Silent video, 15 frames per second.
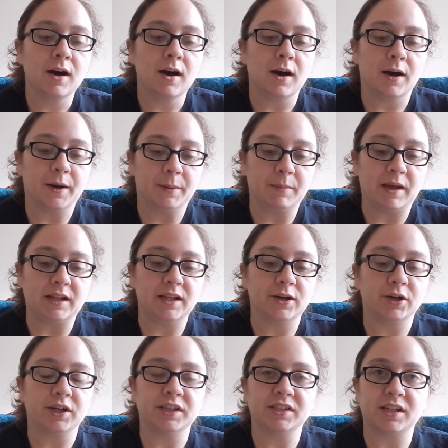And
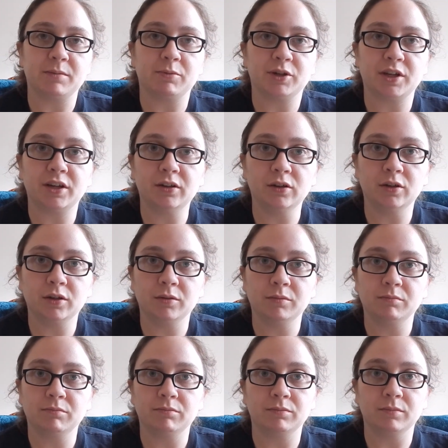there is a particular
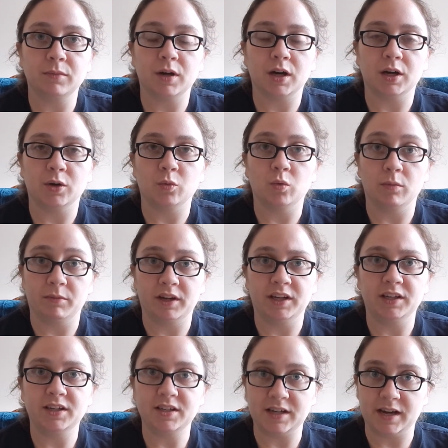woman
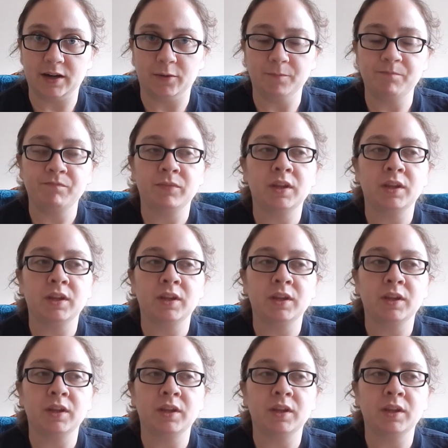in the town